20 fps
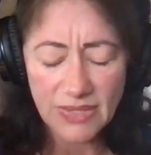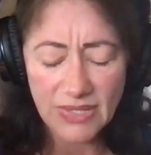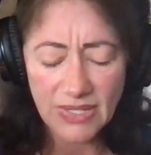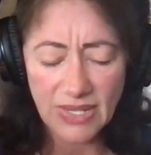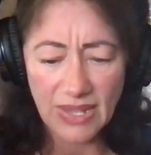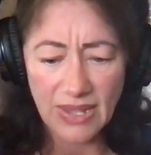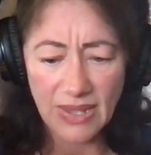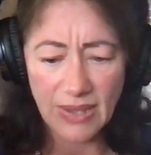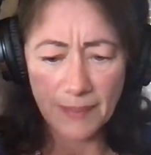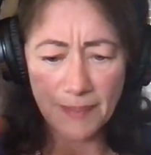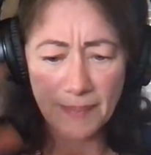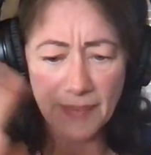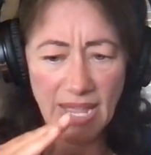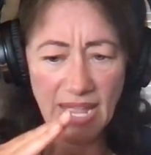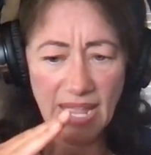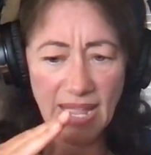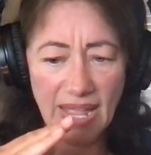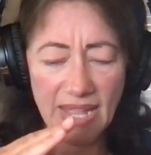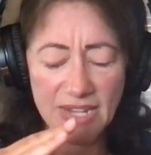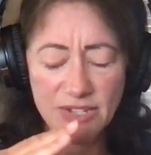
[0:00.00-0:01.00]
um,
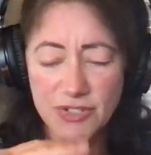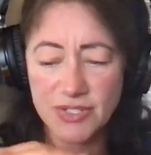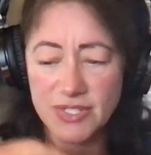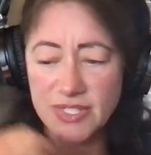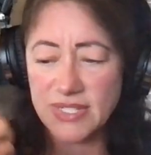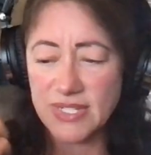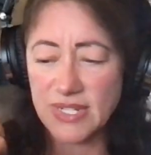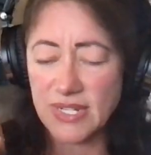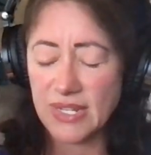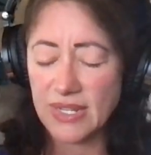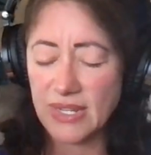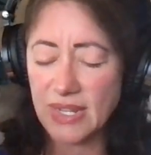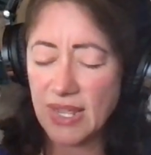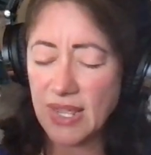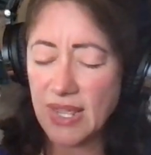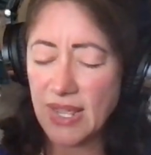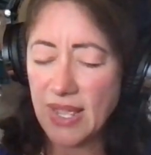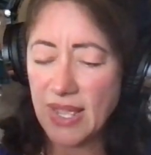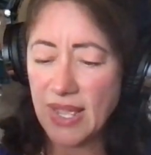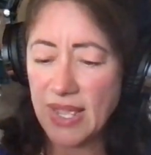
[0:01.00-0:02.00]
I, I just,
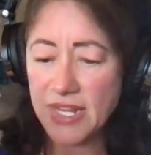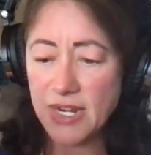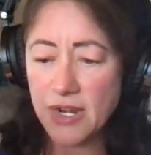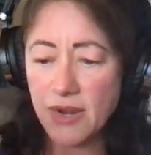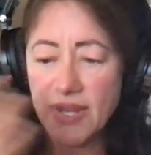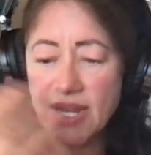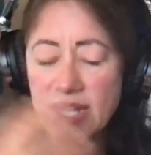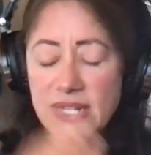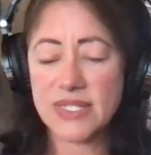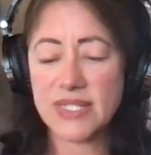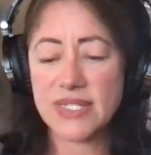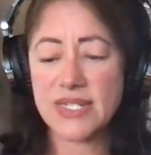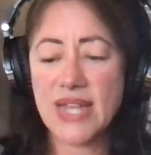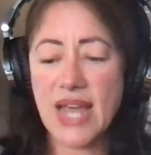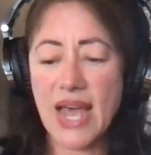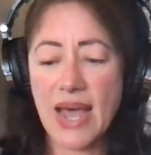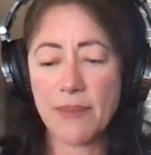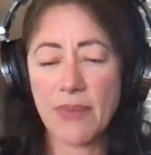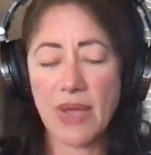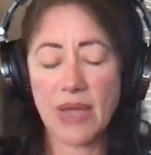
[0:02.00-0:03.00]
you know, and it's
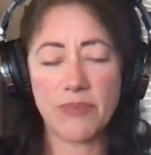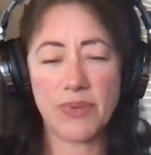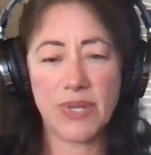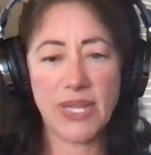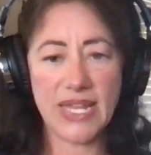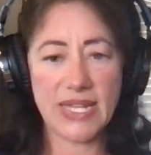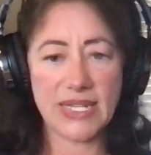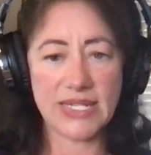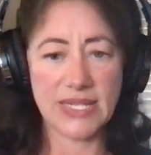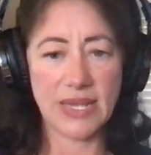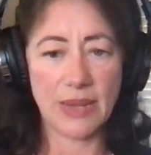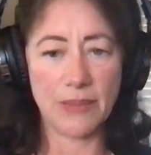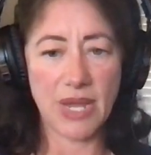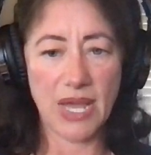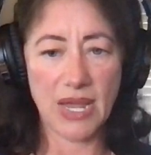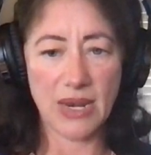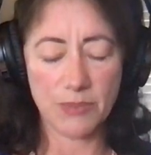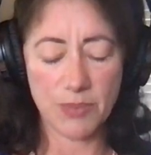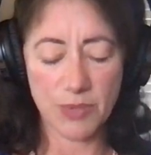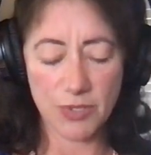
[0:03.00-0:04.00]
not my place. I'm
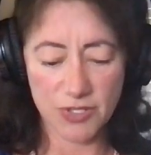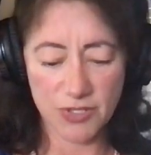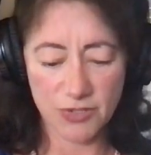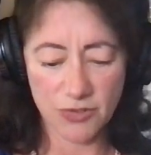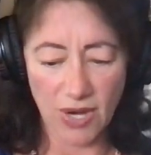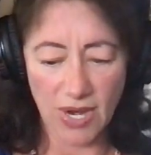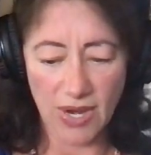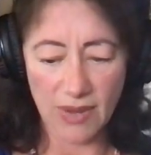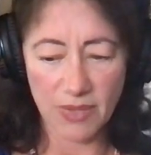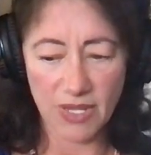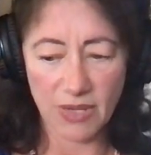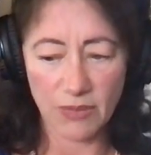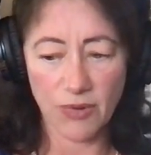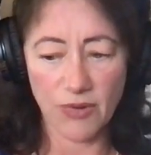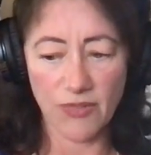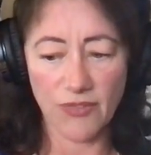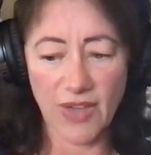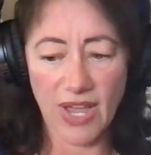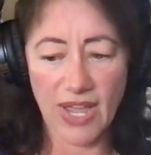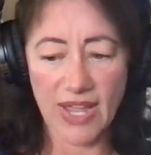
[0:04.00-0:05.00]
not a prescribing
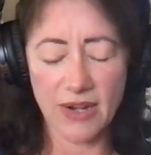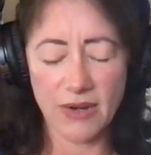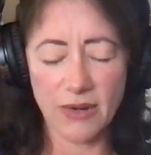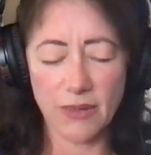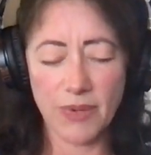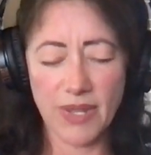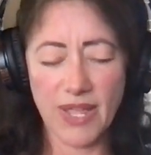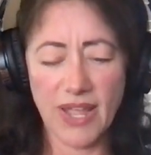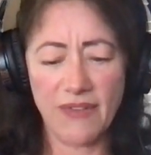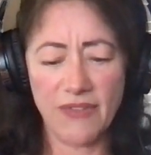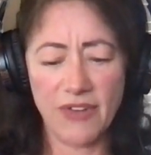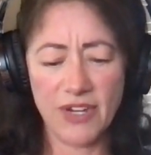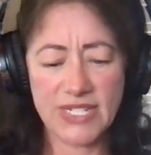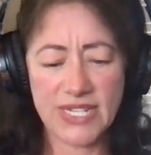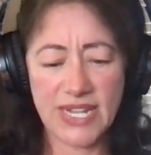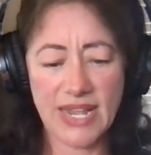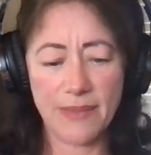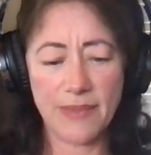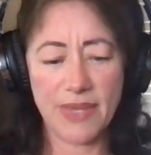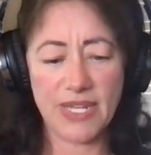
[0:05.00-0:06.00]
provider, but every
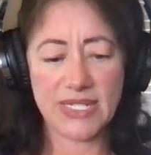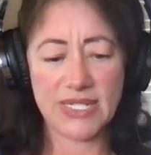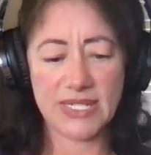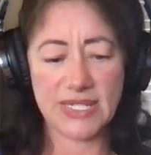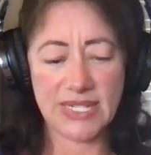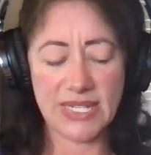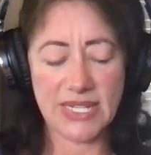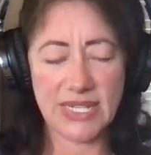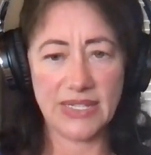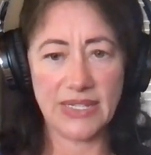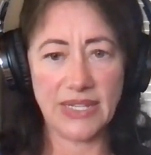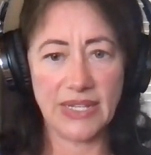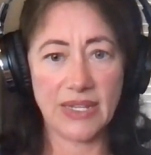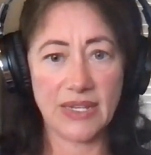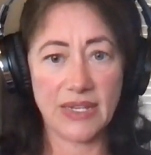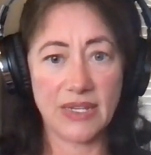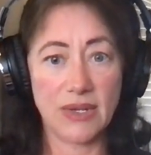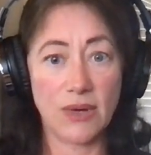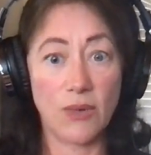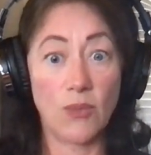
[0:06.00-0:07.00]
time I see like
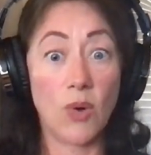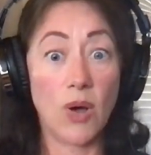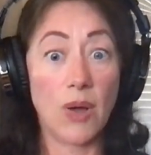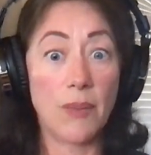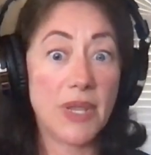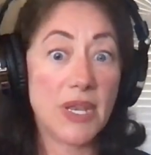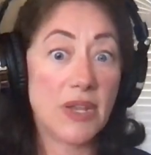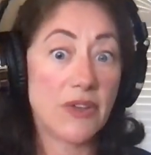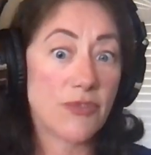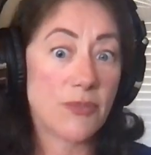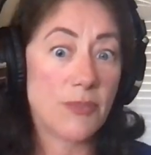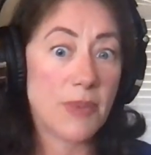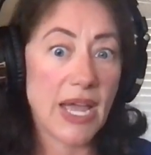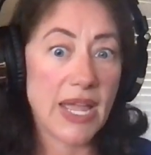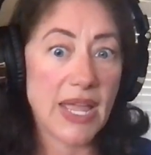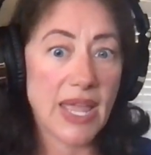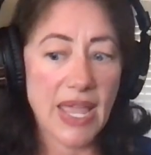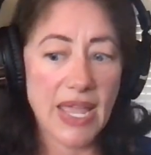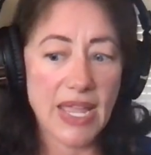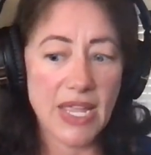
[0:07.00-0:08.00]
a woman of
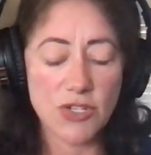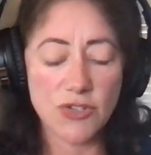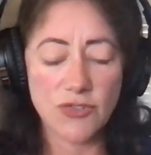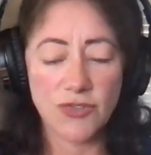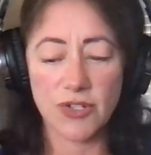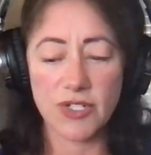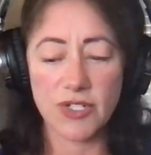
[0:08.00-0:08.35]
my age, for